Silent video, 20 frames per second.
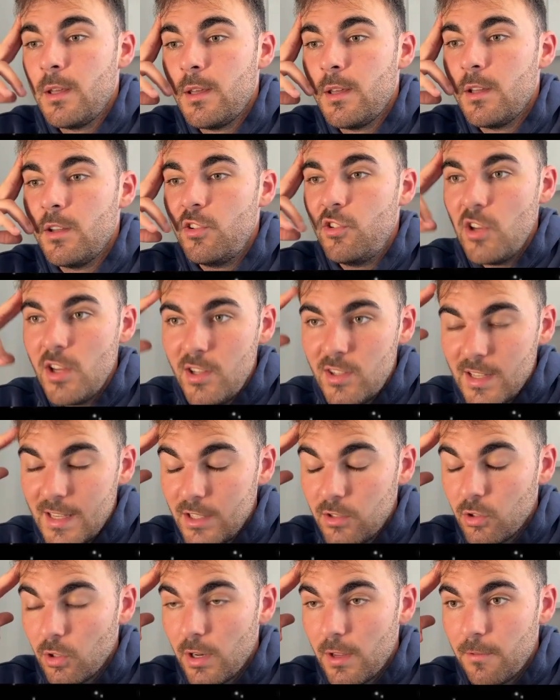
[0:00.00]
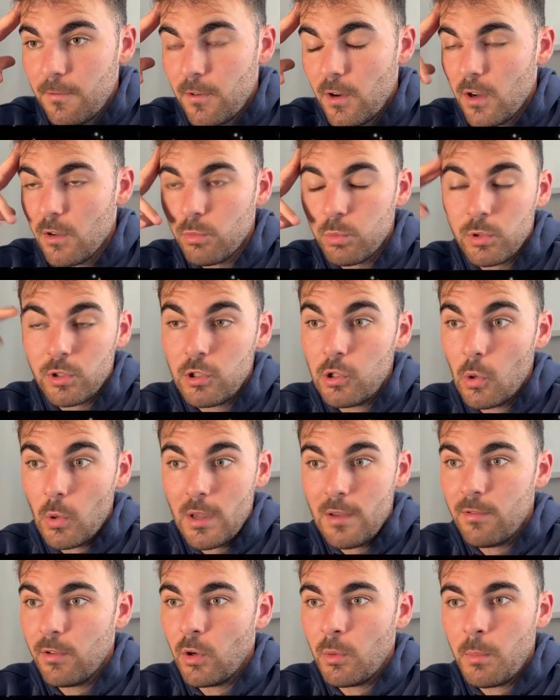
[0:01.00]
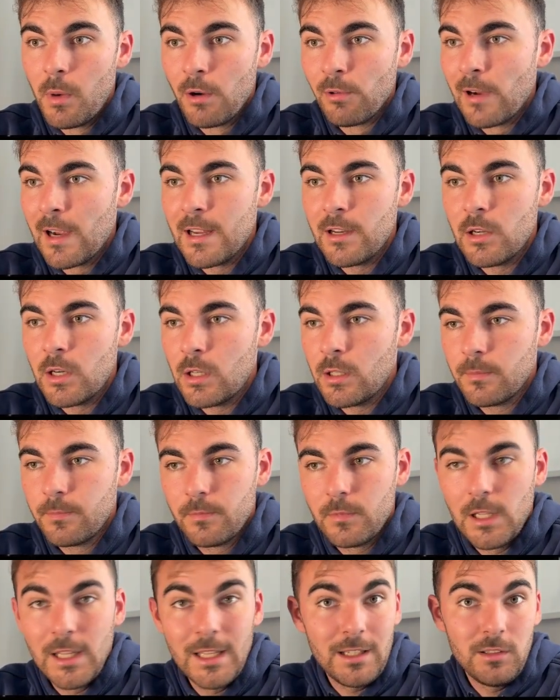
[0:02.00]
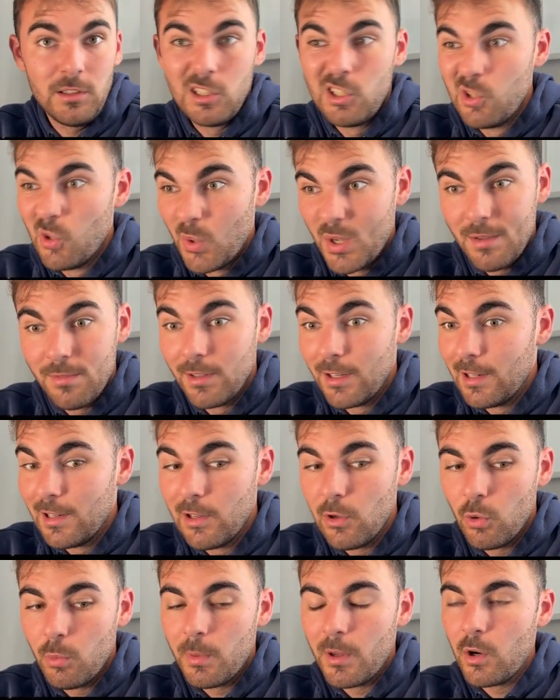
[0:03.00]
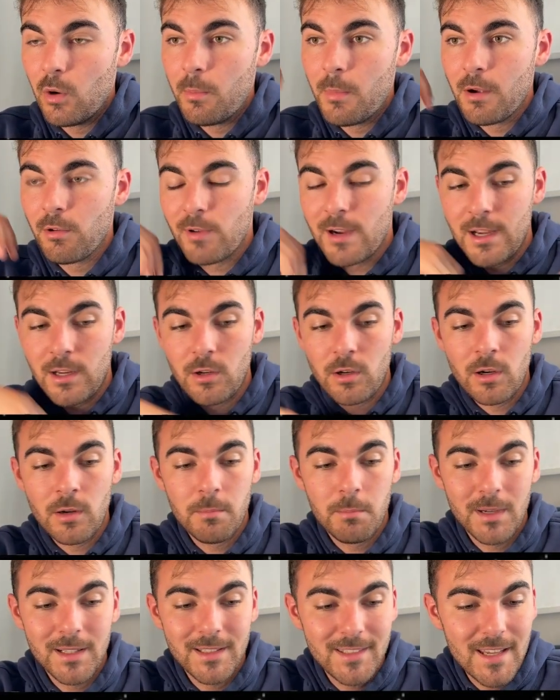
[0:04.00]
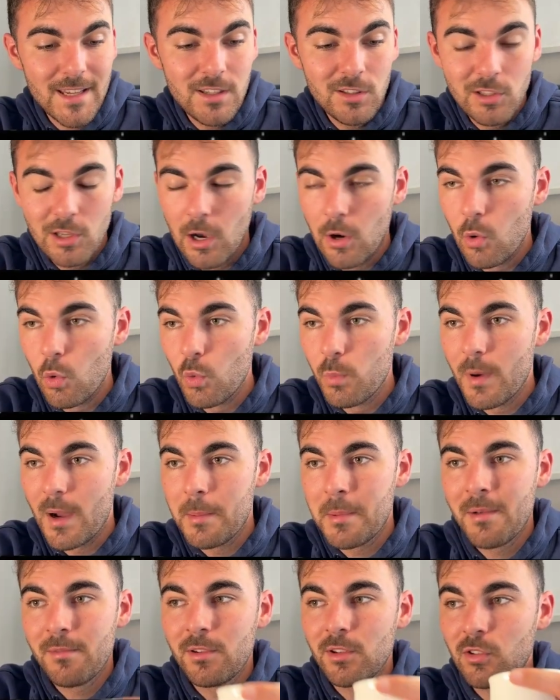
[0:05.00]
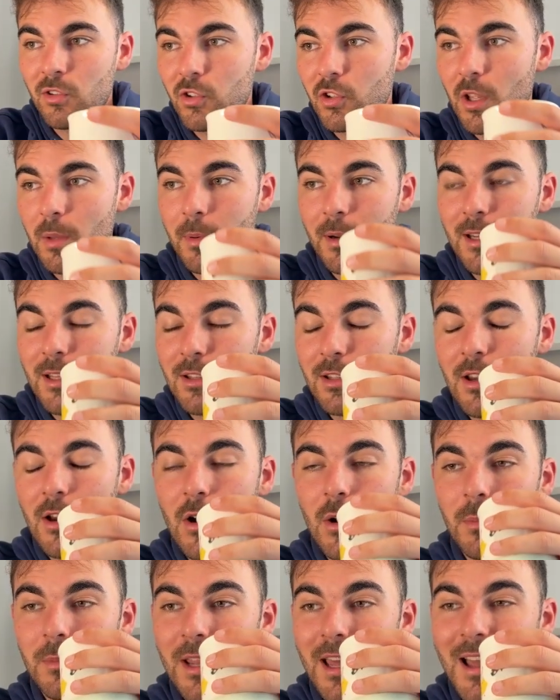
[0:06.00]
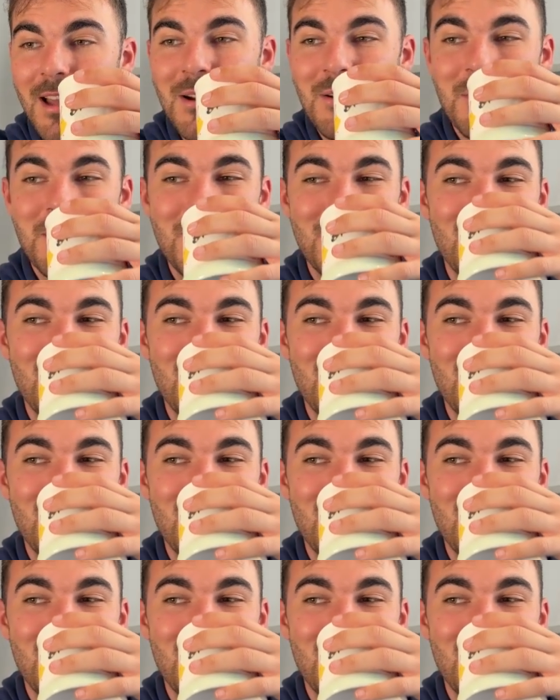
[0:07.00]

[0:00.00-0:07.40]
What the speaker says: G takes on f5 was not even on my radar. Like, not even a little bit on my radar. My tea's cold, but I'm having a sip. I need to calm down.